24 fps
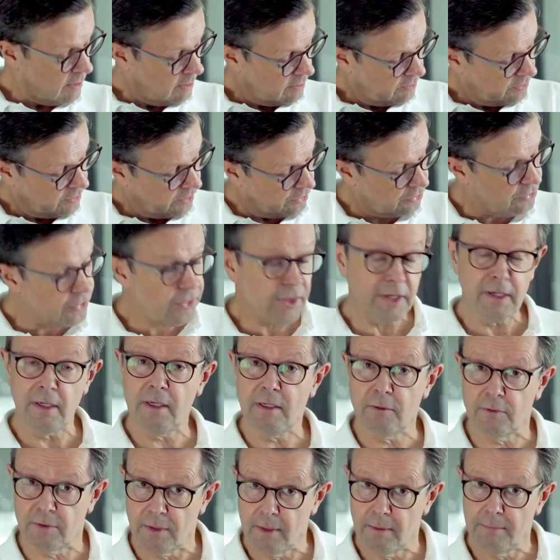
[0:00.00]
The
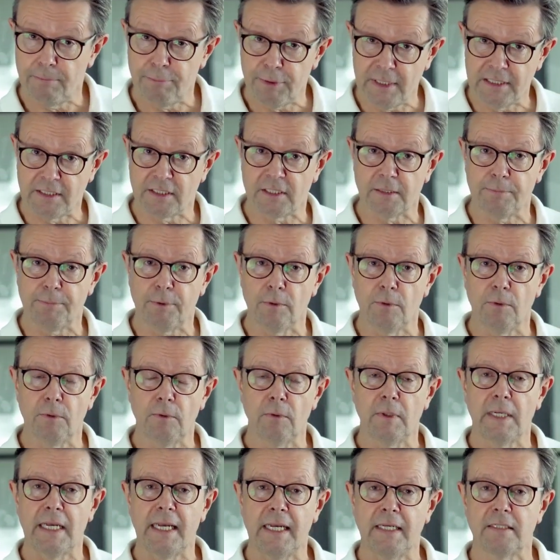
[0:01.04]
third
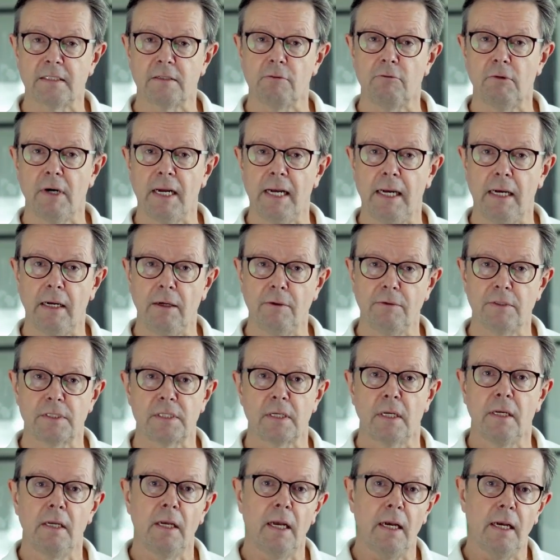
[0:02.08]
principle is around
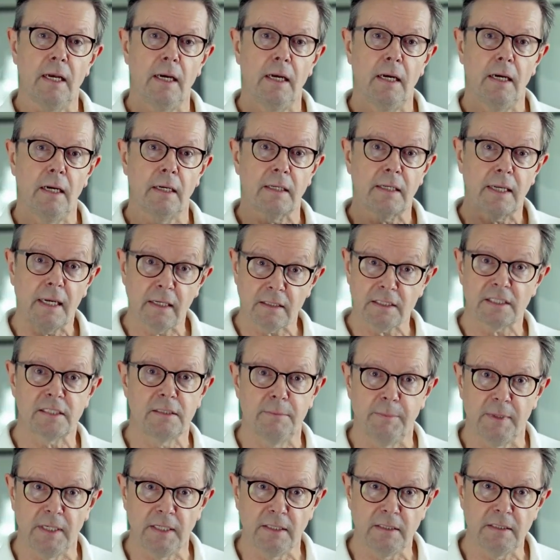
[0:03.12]

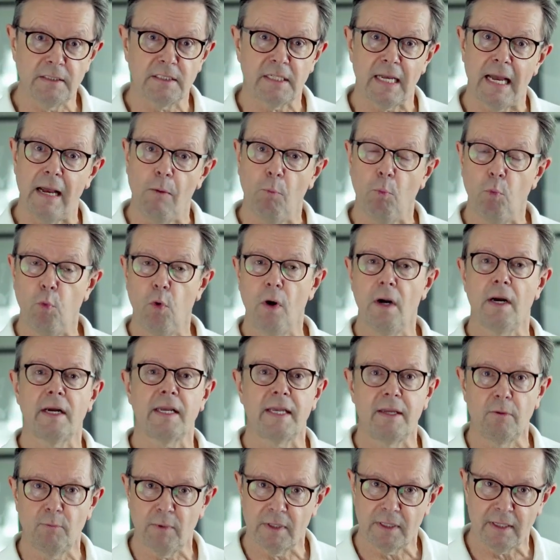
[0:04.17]
customers and
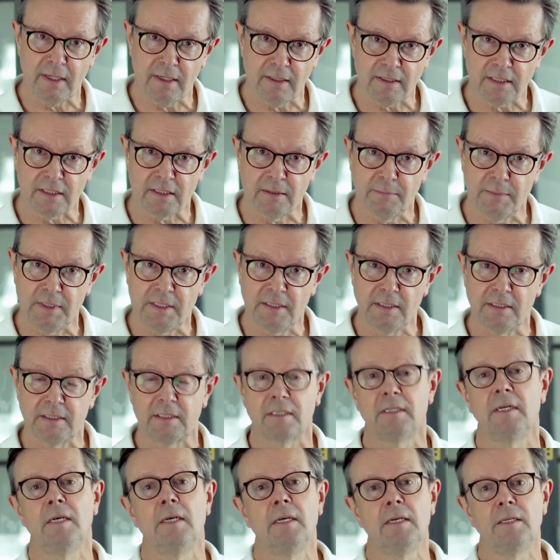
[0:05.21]
working with customers
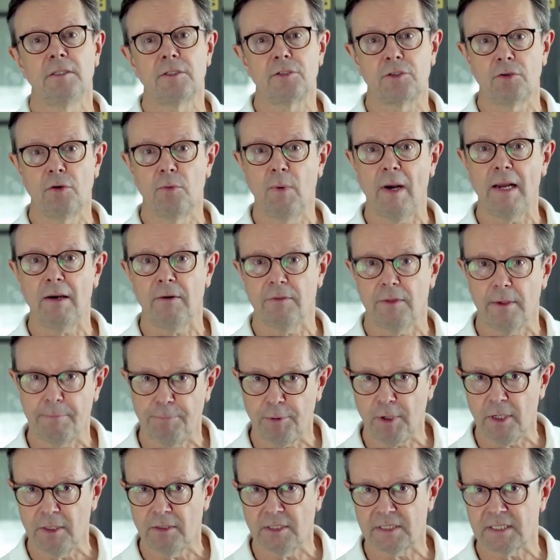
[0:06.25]
throughout the
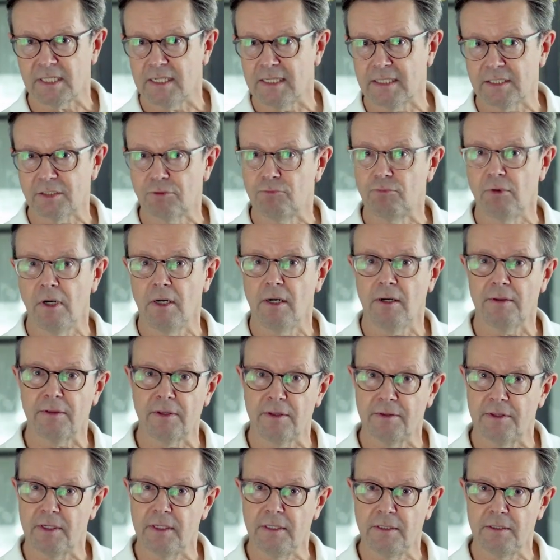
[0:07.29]
process rather
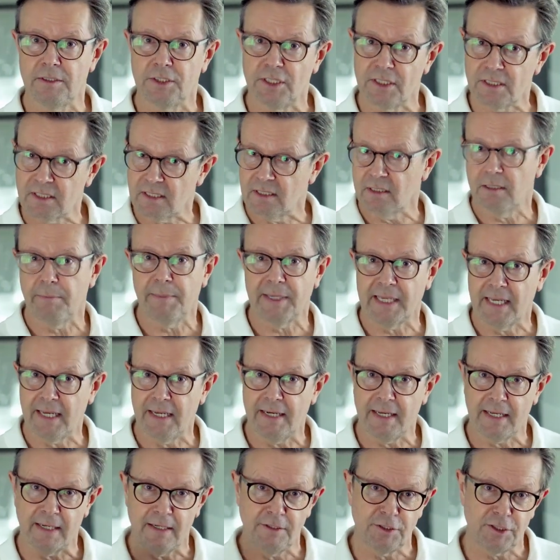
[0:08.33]
than just at the
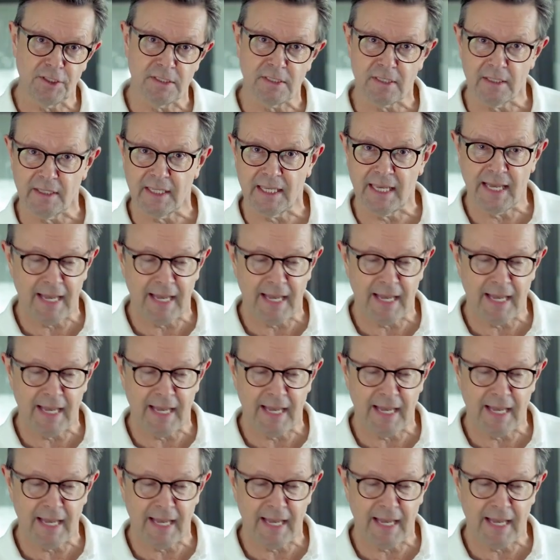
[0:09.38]
beginning and just at the